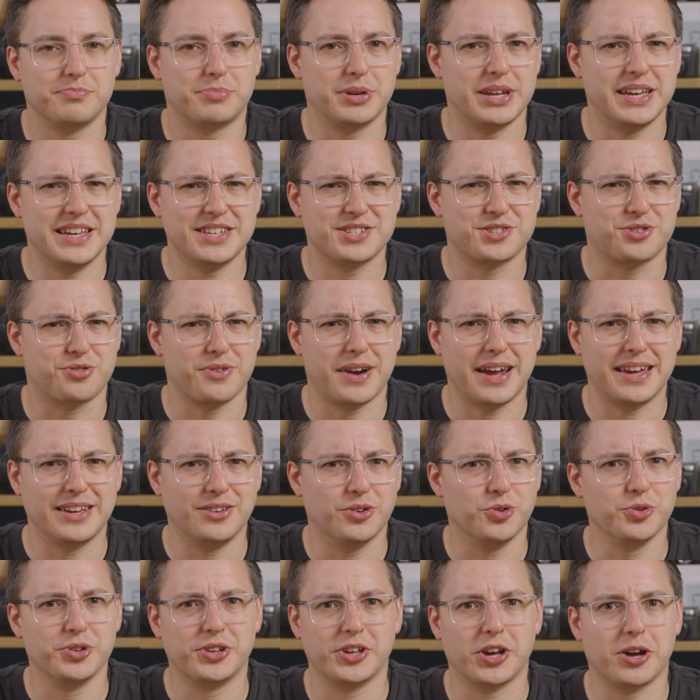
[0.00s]
But it is great,
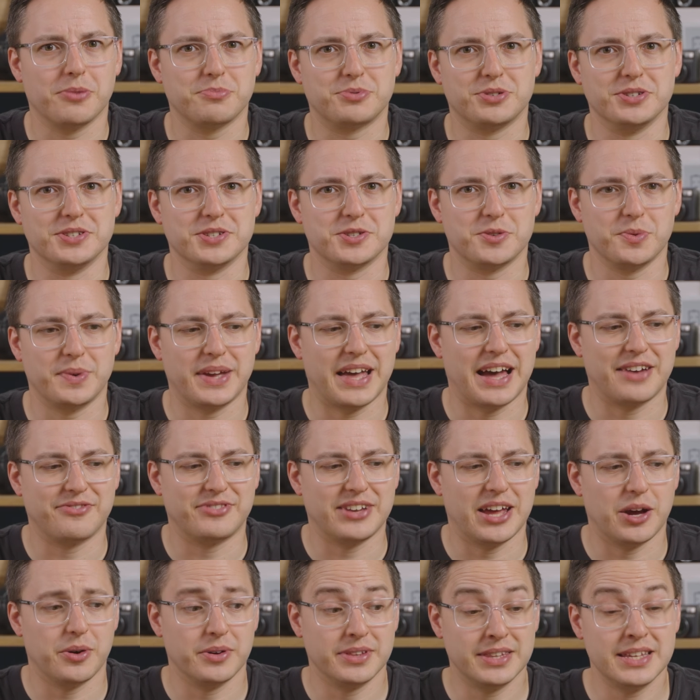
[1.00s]
all the options that we have
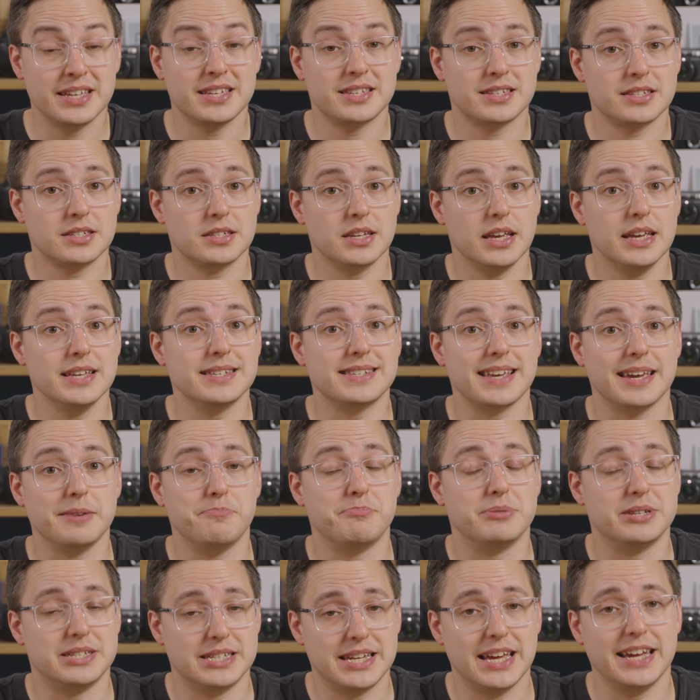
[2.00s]
now, and this is a
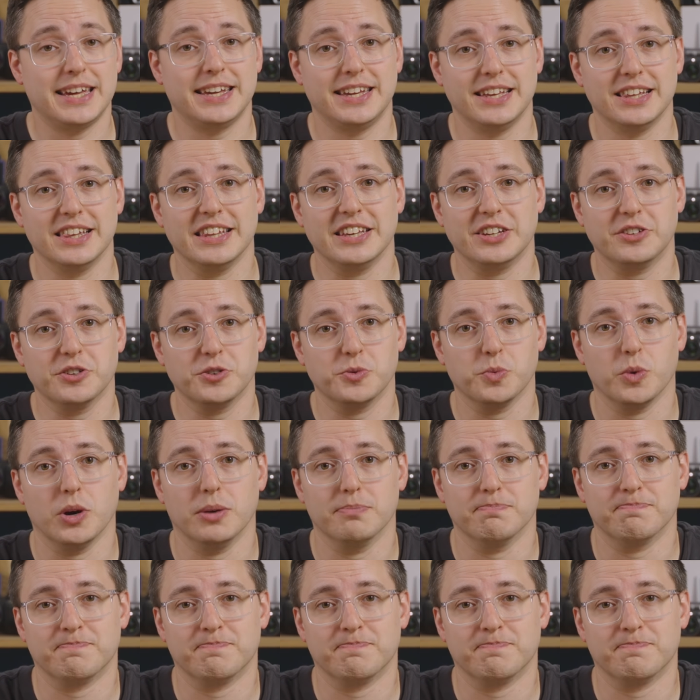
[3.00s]
particularly good one.